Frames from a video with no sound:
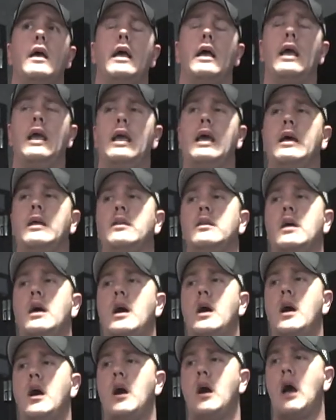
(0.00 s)
And
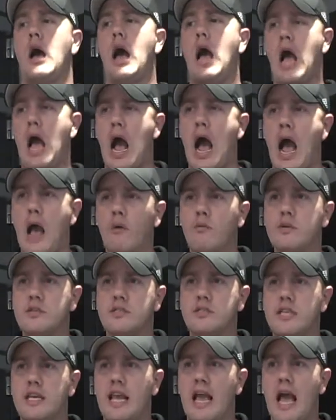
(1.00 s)
I would
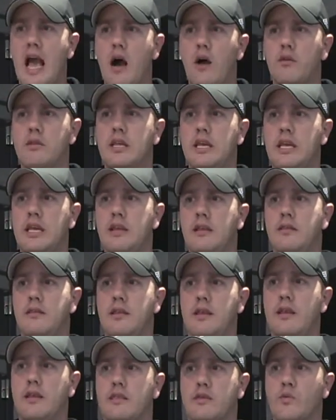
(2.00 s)
see how
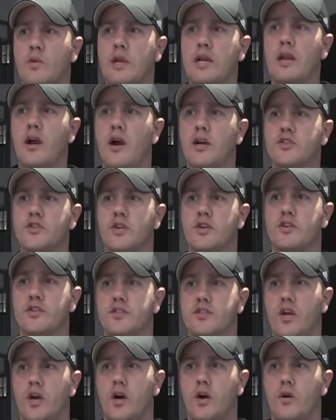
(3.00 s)
the 300 or
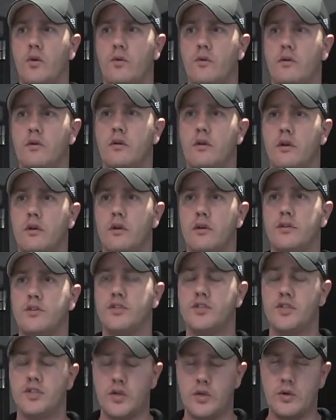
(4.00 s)
so
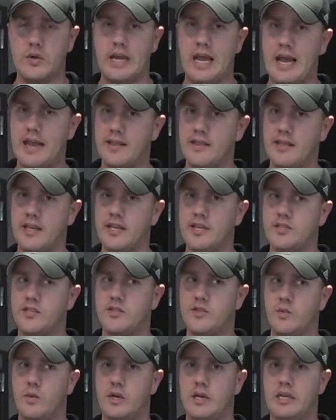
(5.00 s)
student
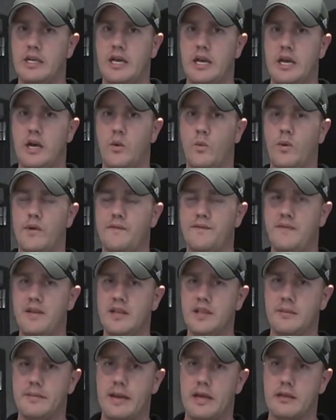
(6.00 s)
athletes would
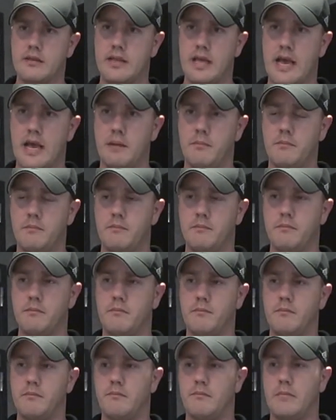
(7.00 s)
feel about that.
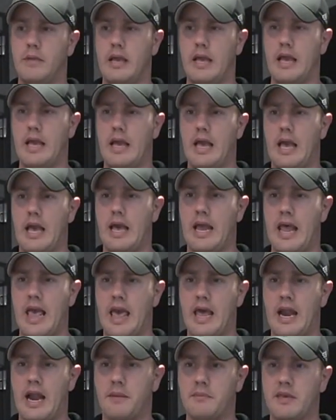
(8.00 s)

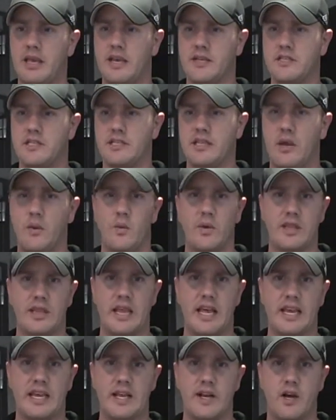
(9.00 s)
And I'm guessing they wouldn't
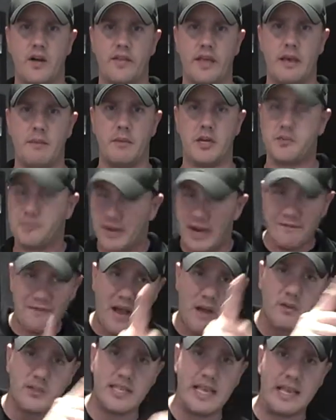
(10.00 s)
like it all that much. But if
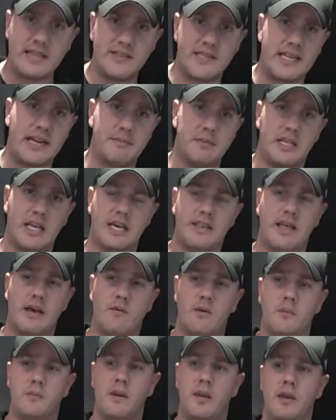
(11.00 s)
I was the NCAA, that
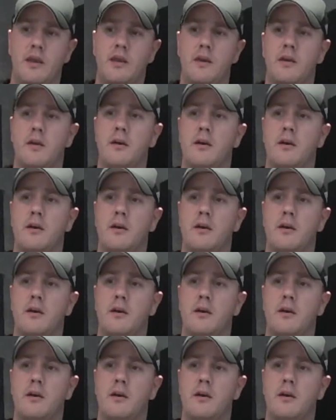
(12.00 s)
would be